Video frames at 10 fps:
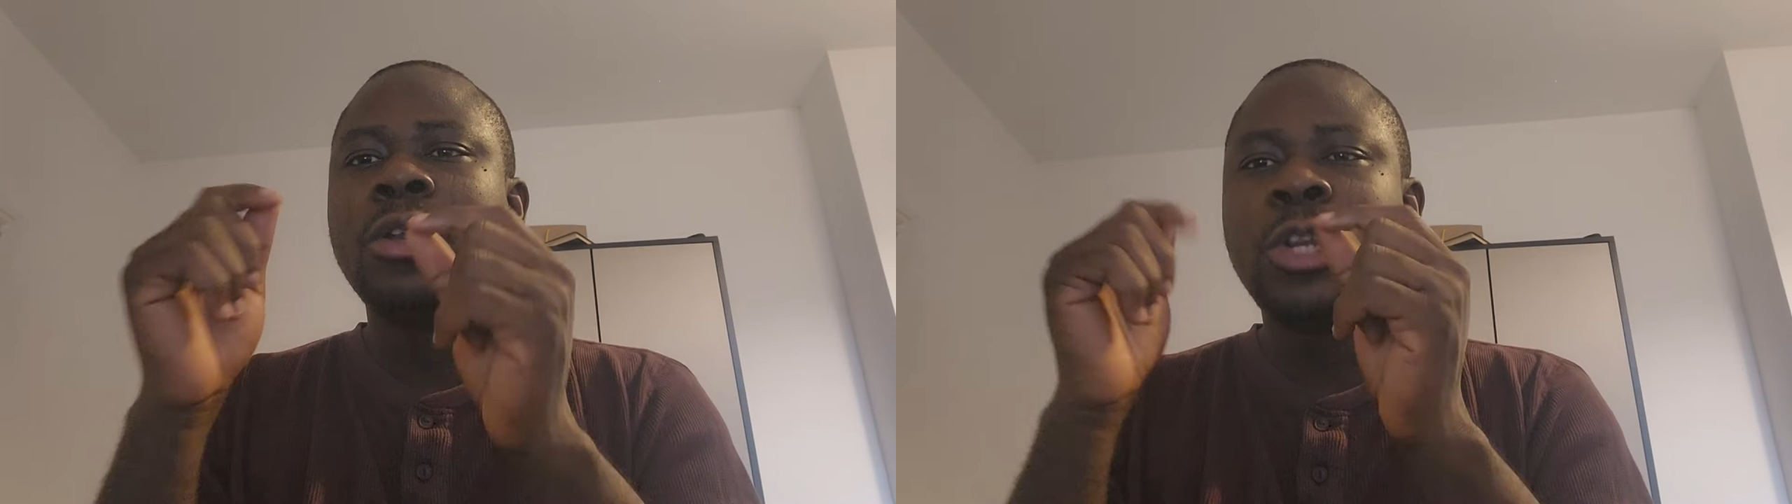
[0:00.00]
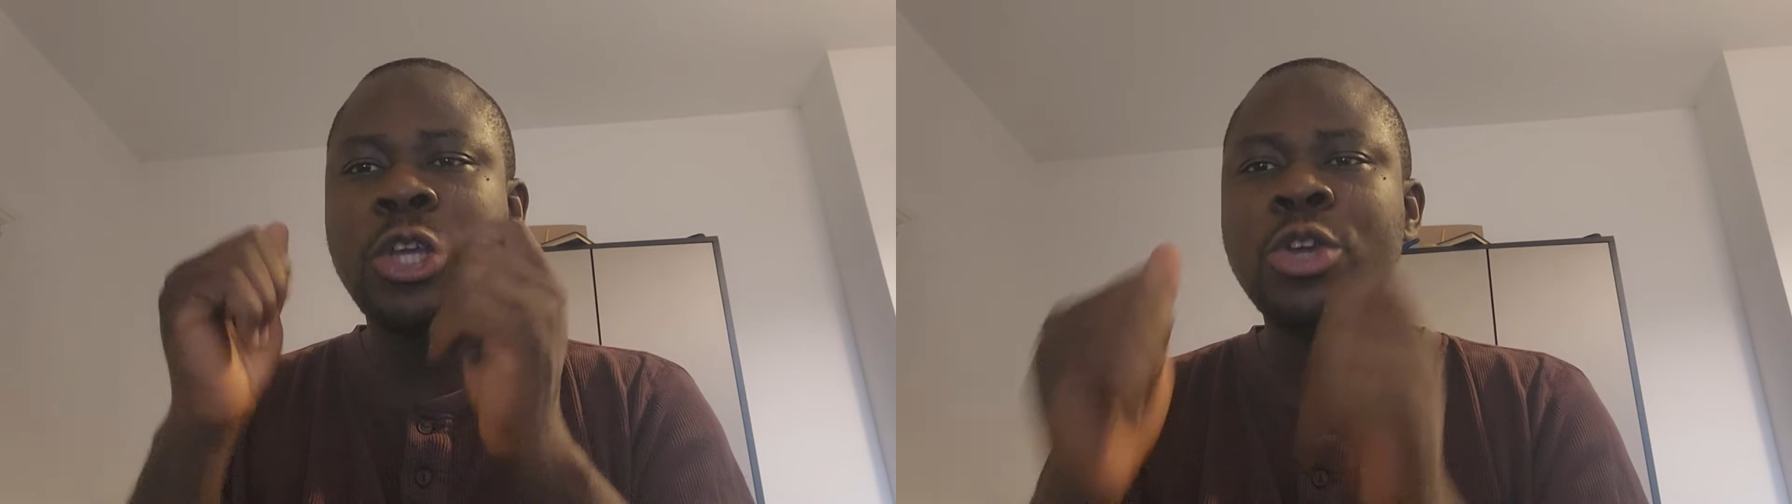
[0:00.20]

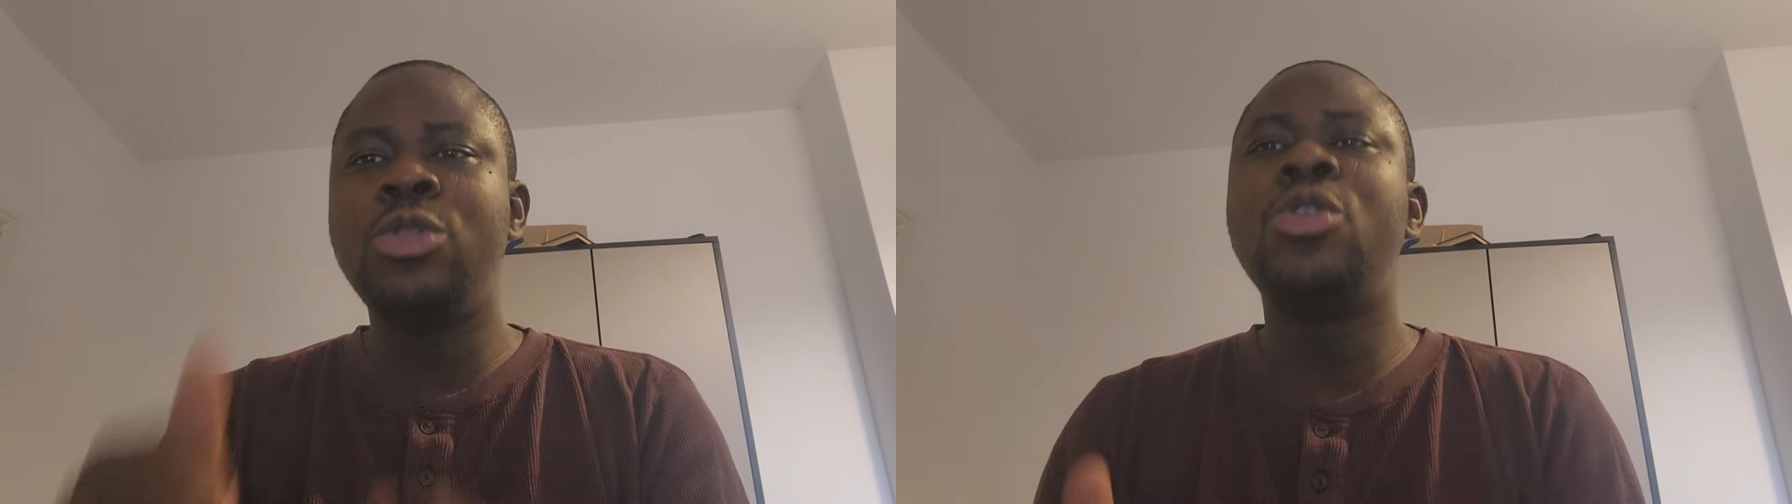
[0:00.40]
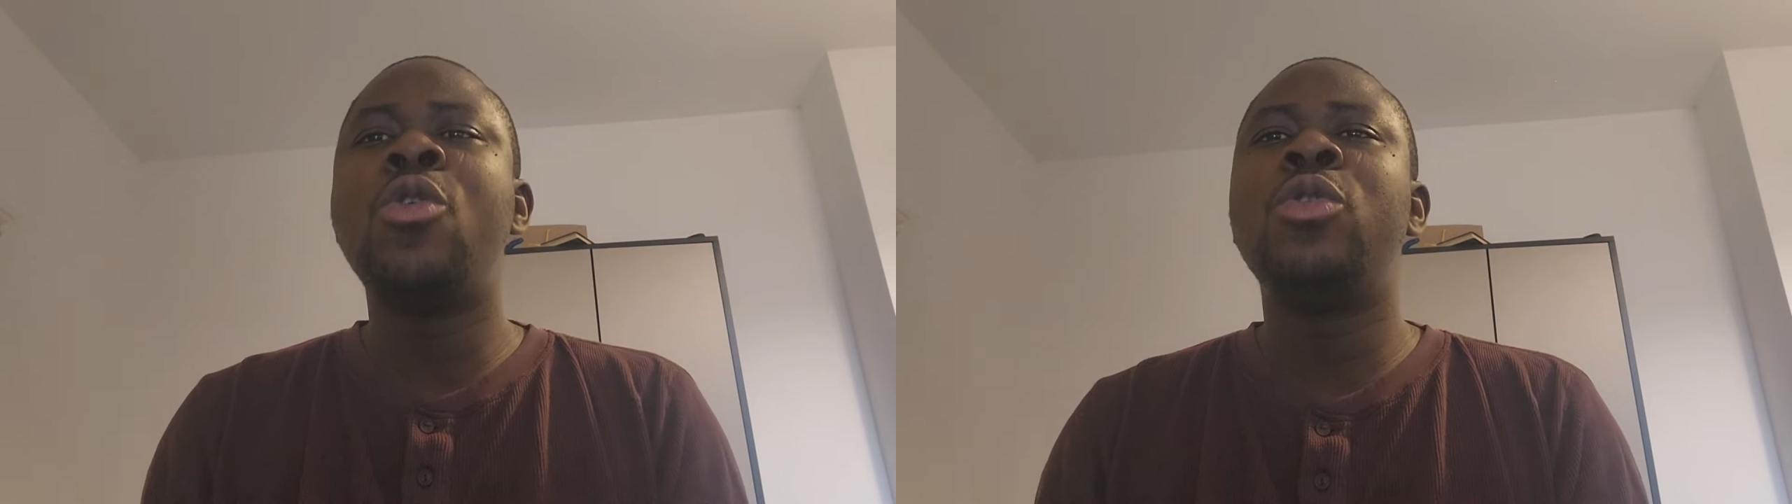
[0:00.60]
Do you
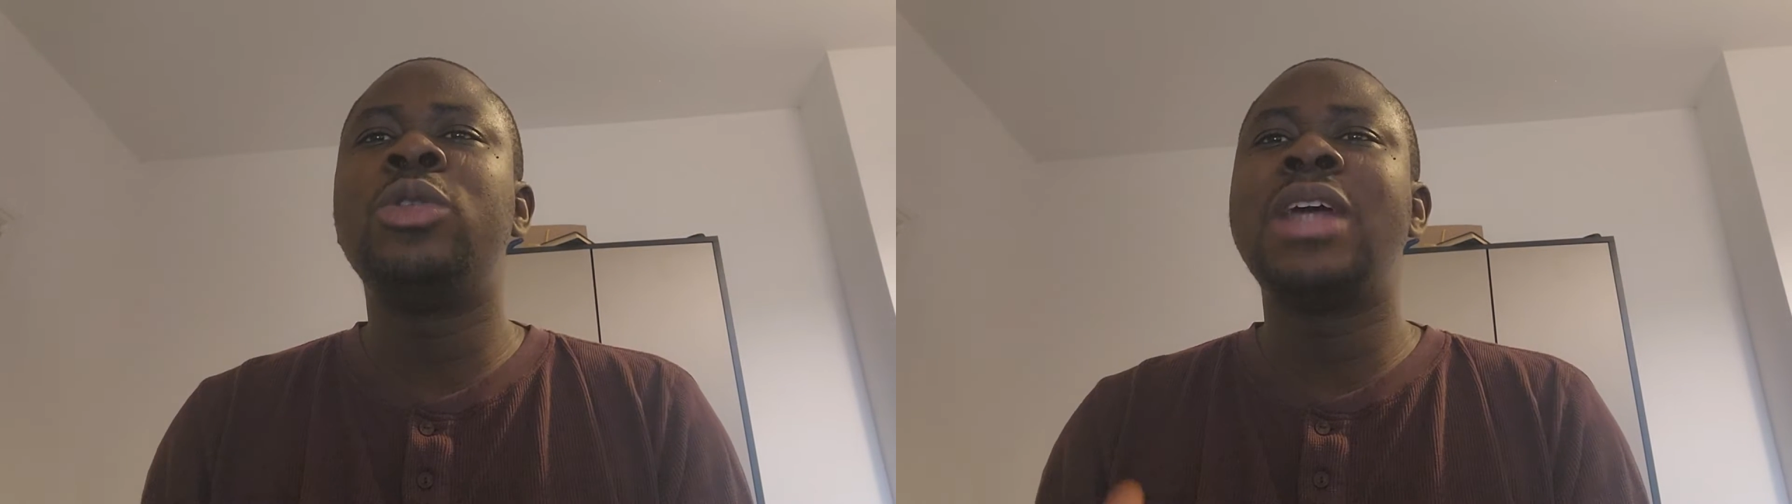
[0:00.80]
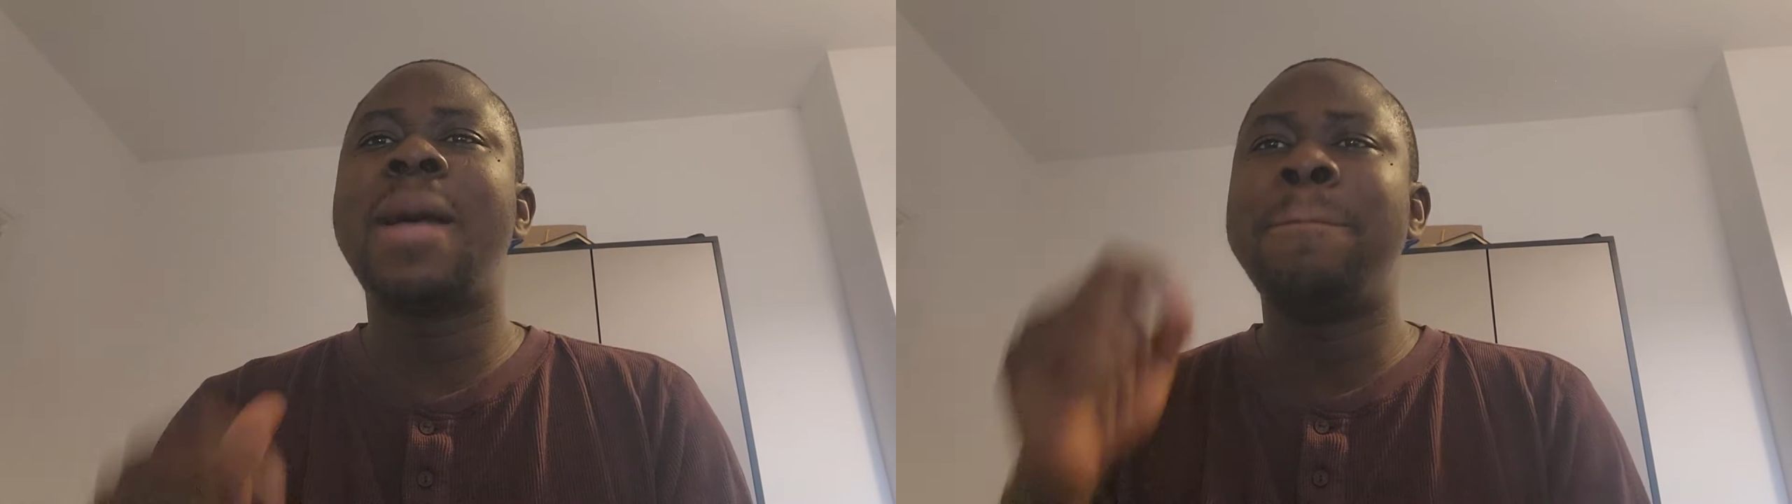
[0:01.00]
know
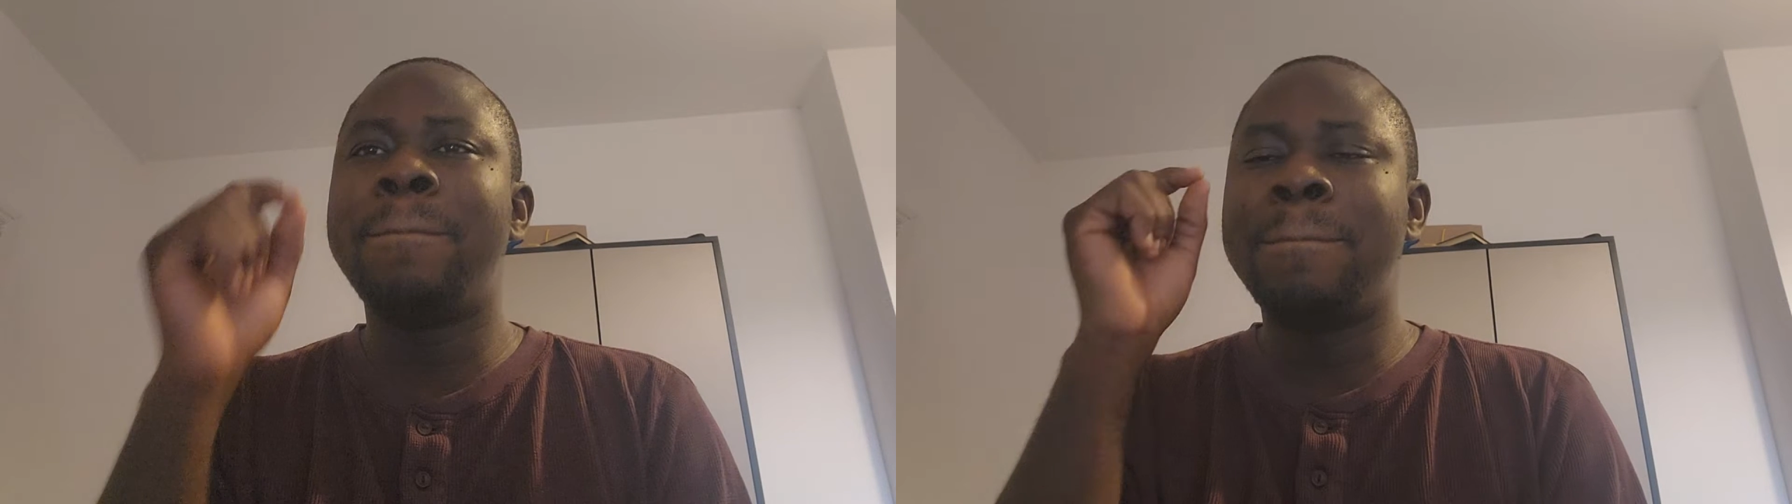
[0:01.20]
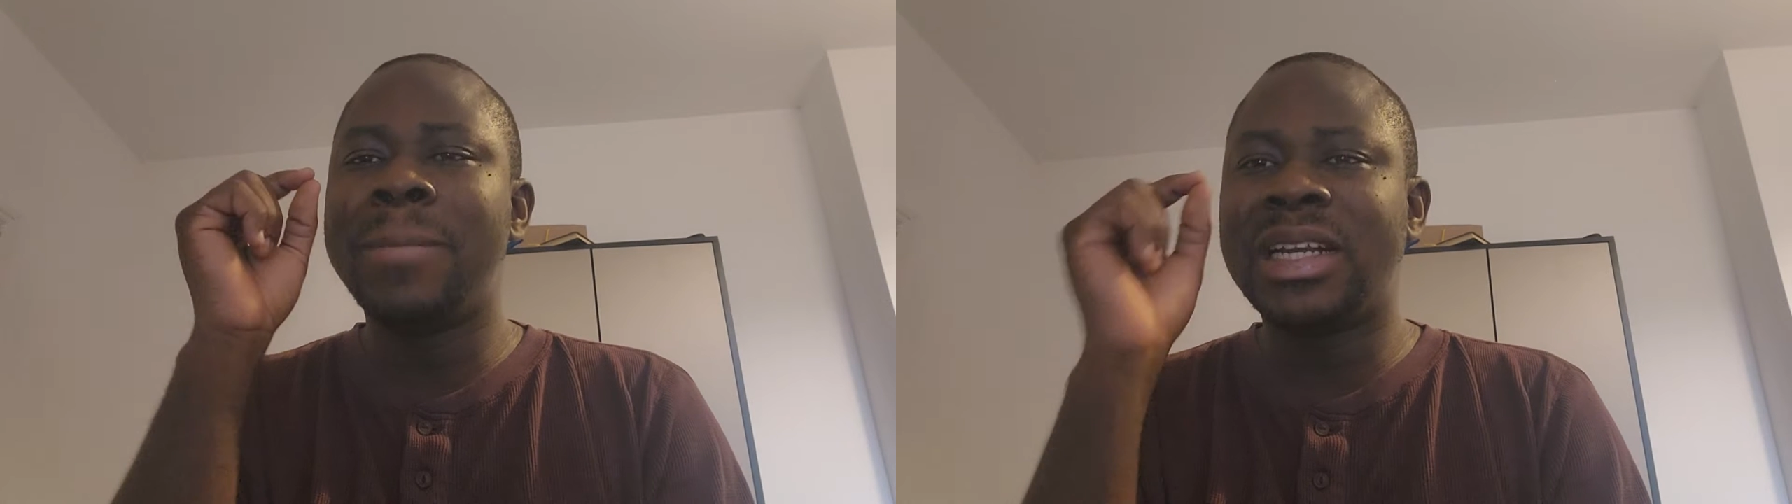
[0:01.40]

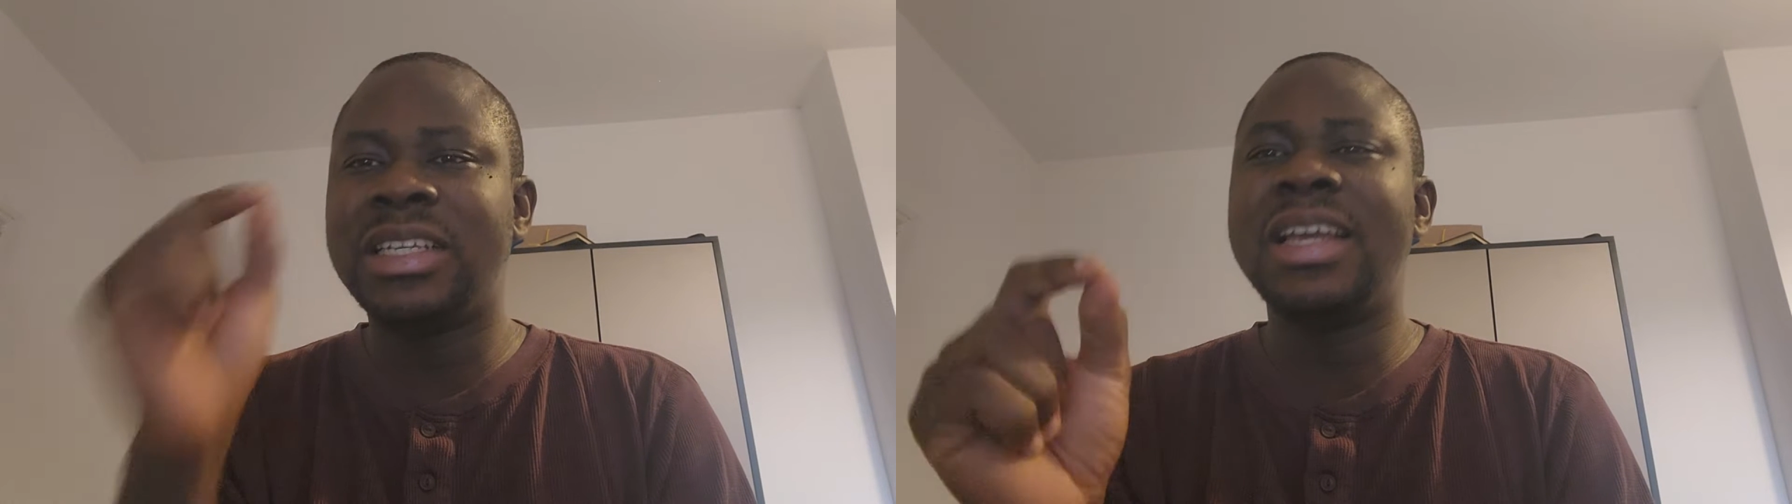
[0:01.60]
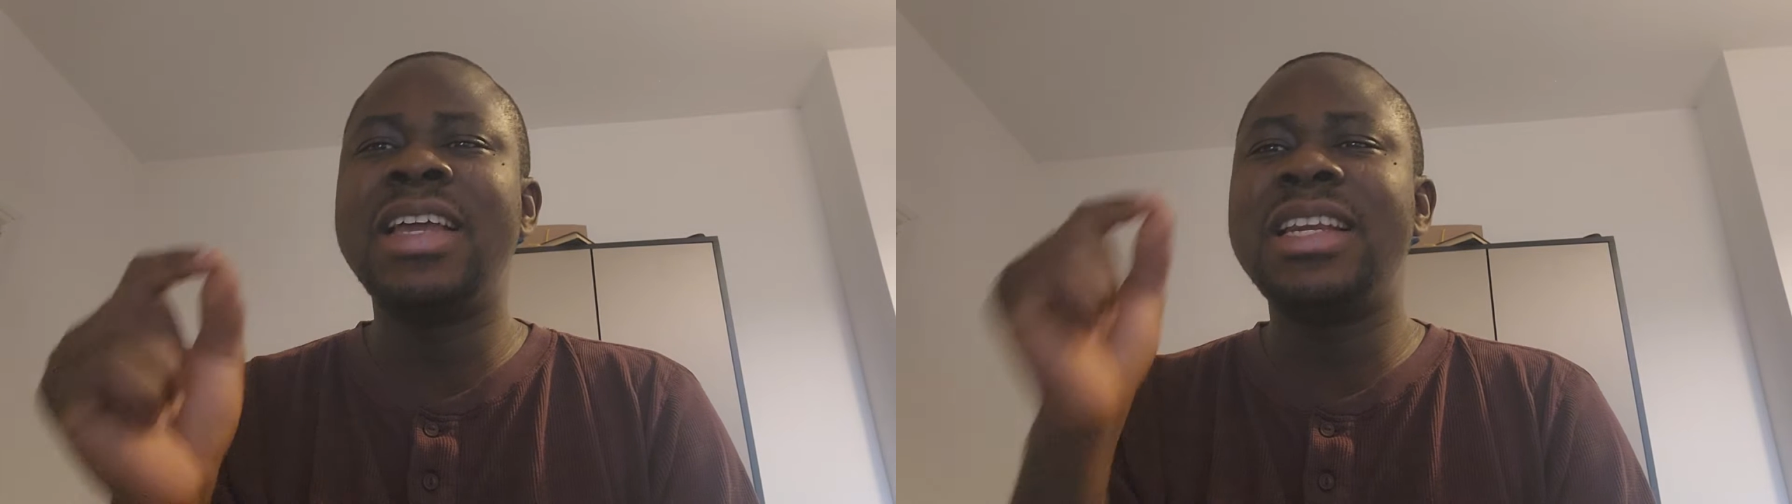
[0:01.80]
that
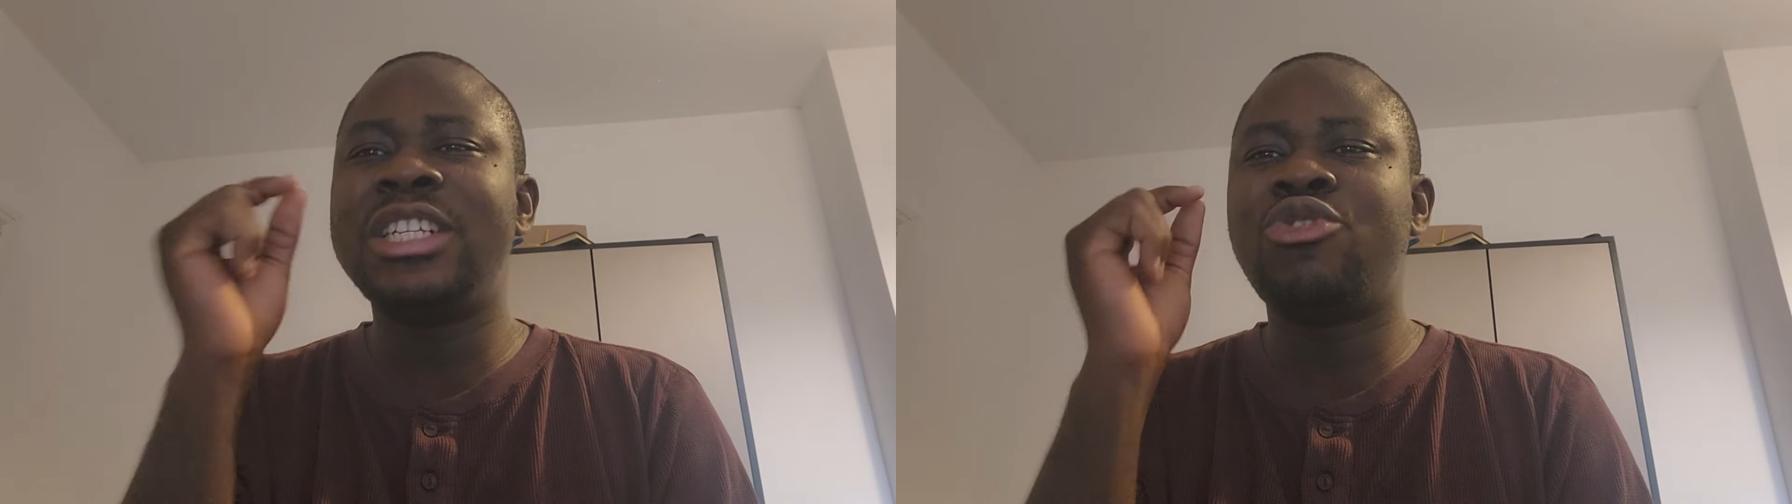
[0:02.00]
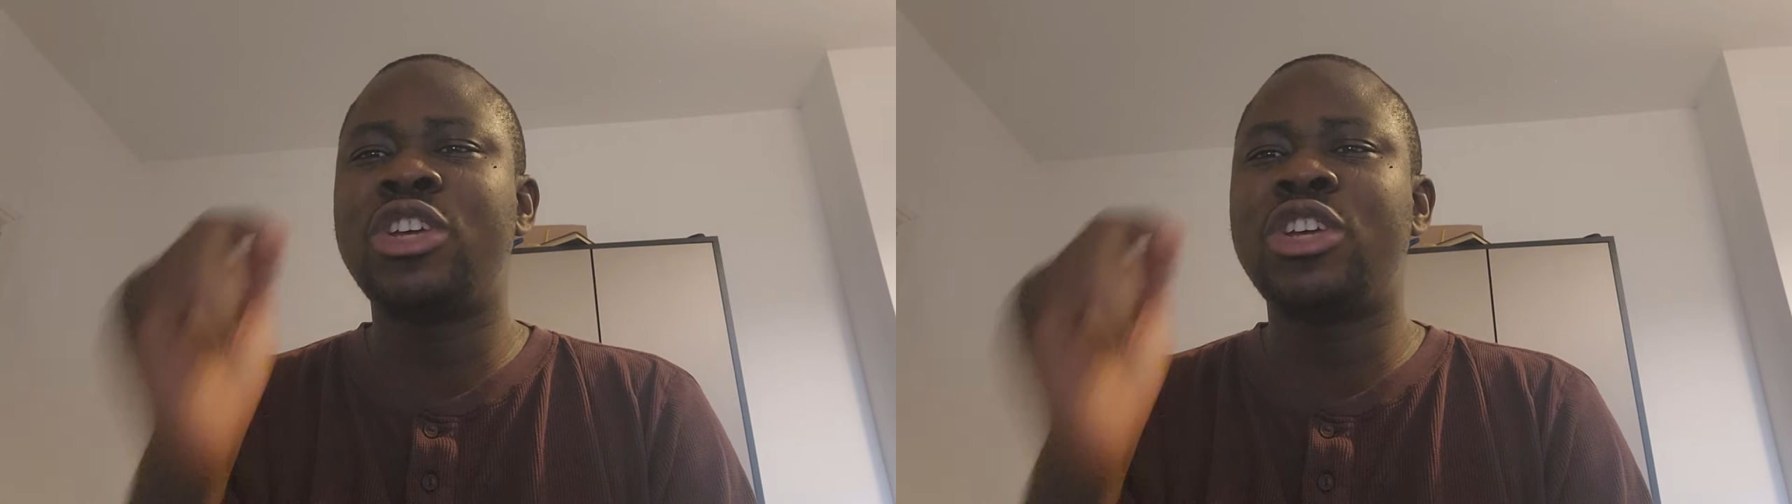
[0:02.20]
methane is